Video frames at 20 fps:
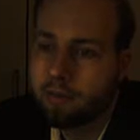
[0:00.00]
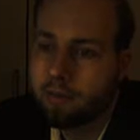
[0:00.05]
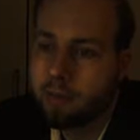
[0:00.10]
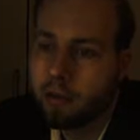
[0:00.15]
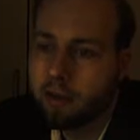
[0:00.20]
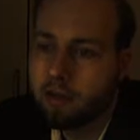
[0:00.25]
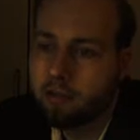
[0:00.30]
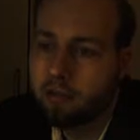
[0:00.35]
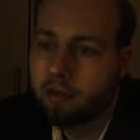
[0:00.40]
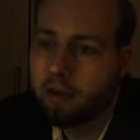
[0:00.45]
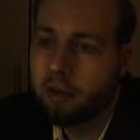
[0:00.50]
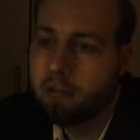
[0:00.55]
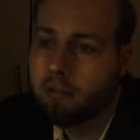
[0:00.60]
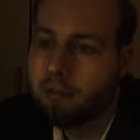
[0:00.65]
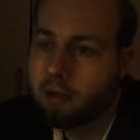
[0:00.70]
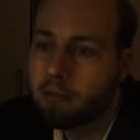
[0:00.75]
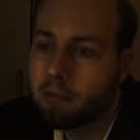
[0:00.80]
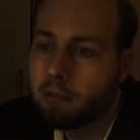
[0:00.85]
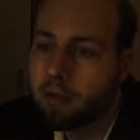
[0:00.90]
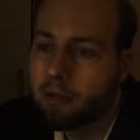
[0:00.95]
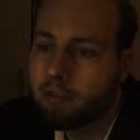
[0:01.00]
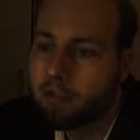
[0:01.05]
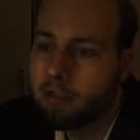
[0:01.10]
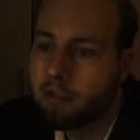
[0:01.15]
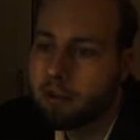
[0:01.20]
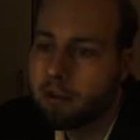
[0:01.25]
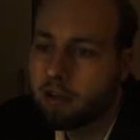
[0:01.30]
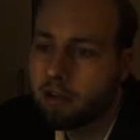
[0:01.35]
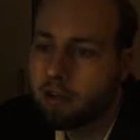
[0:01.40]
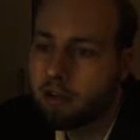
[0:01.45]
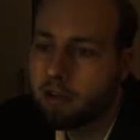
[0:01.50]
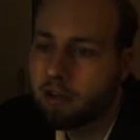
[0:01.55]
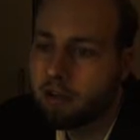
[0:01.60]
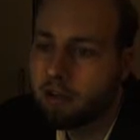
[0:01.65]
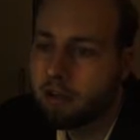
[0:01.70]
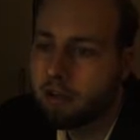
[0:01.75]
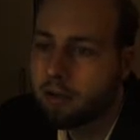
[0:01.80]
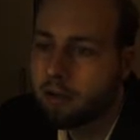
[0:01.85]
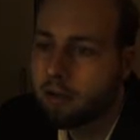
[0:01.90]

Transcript: and feeble musculature,